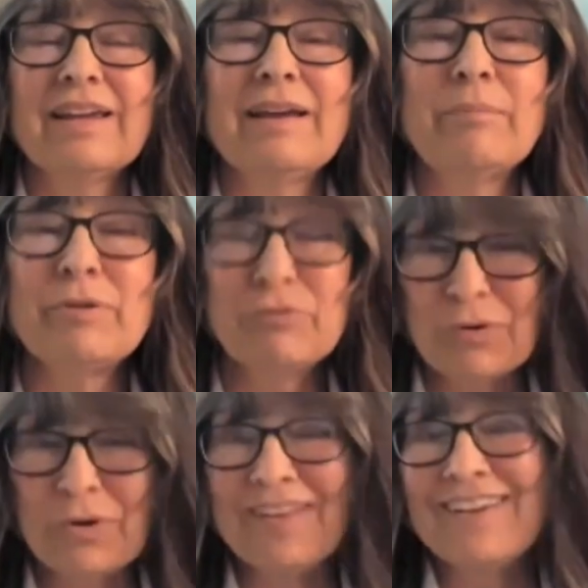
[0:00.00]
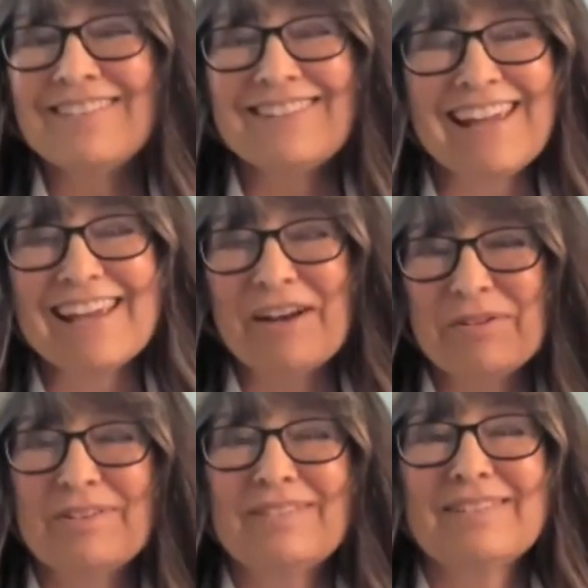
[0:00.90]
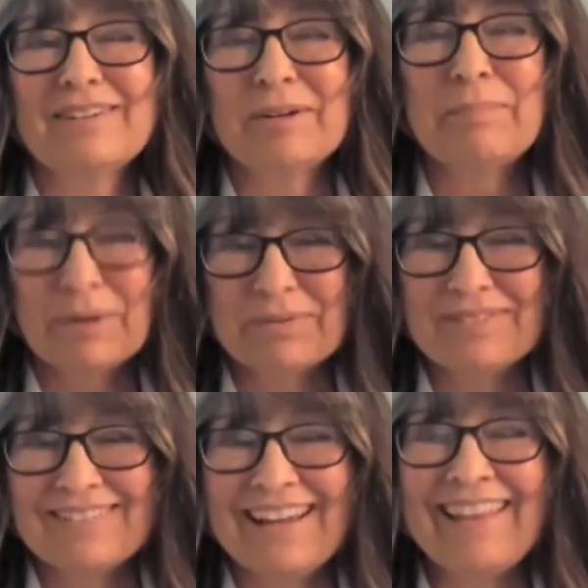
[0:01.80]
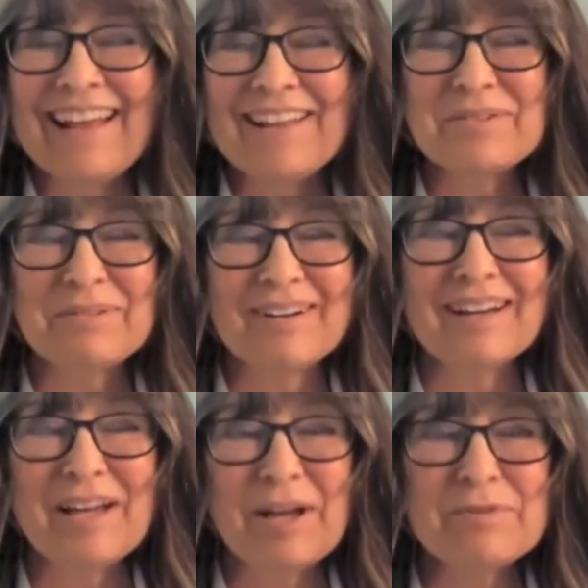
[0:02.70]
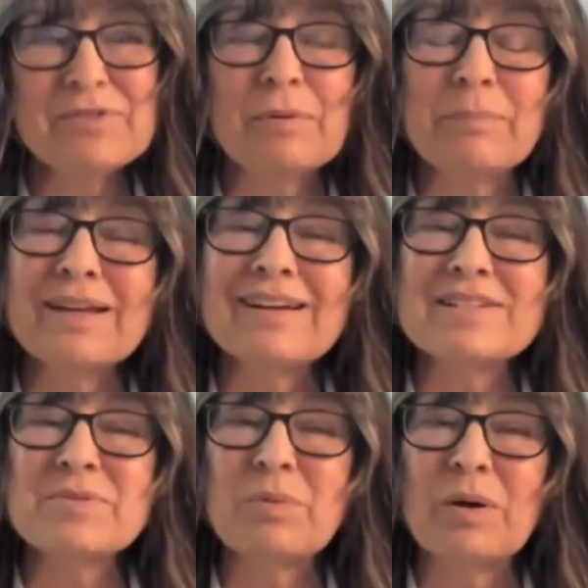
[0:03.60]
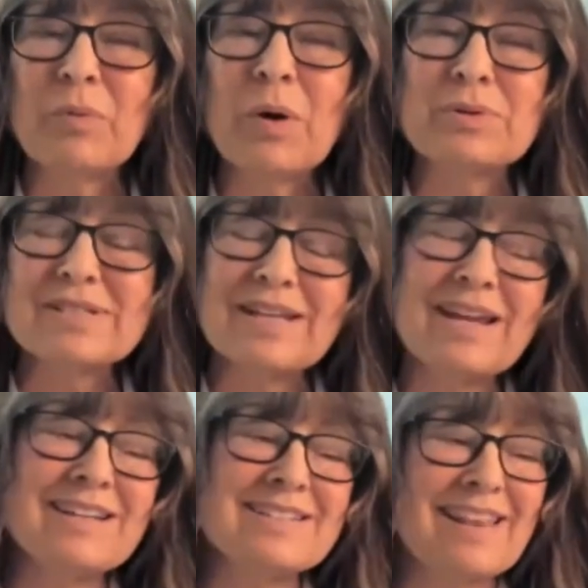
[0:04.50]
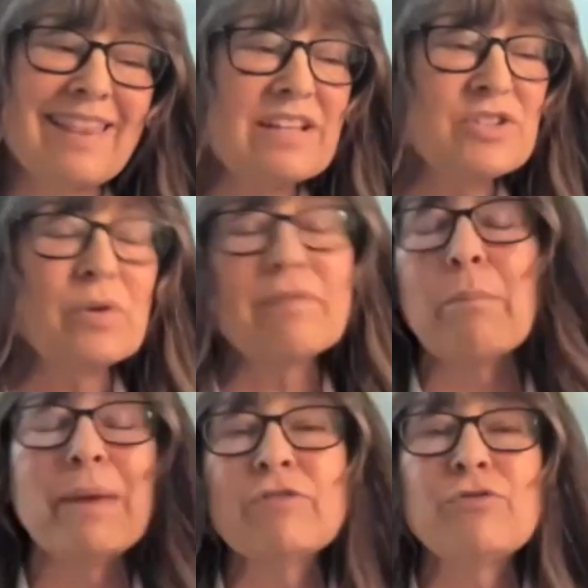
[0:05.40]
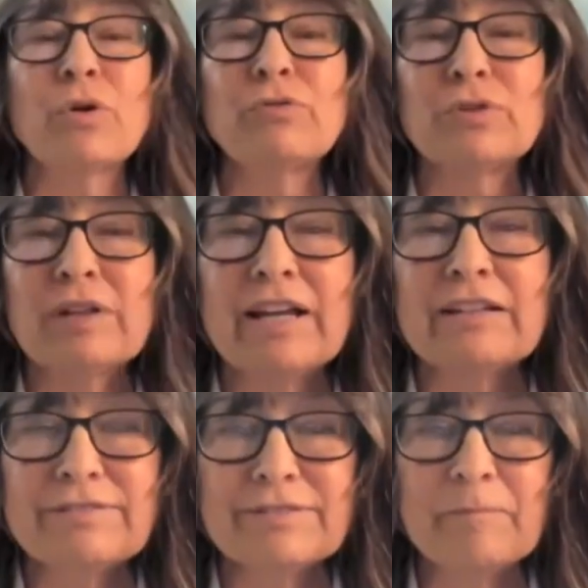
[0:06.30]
before they could take out a boat. And that's where it comes from, because what we're saying is that that's sort of a metaphor for life.